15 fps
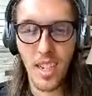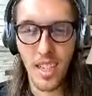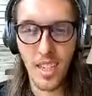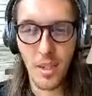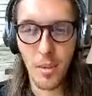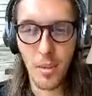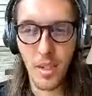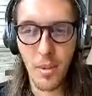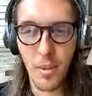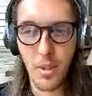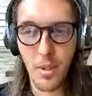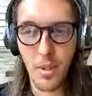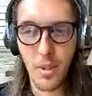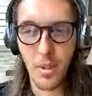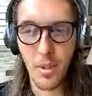I think when it
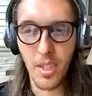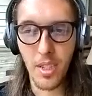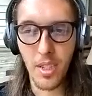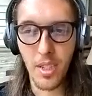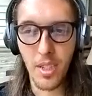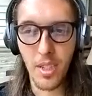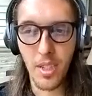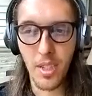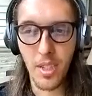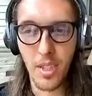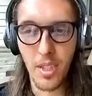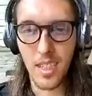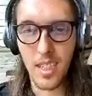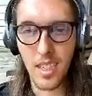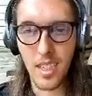really starts to break the
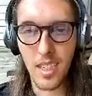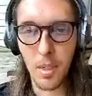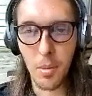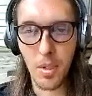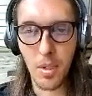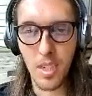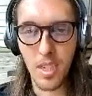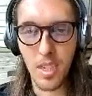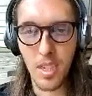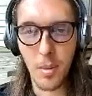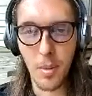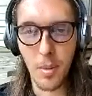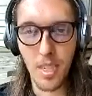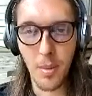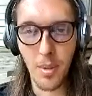system is when
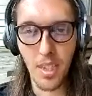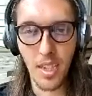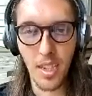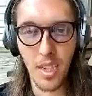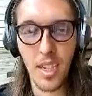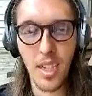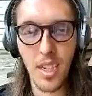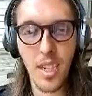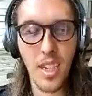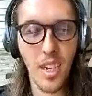someone's able to get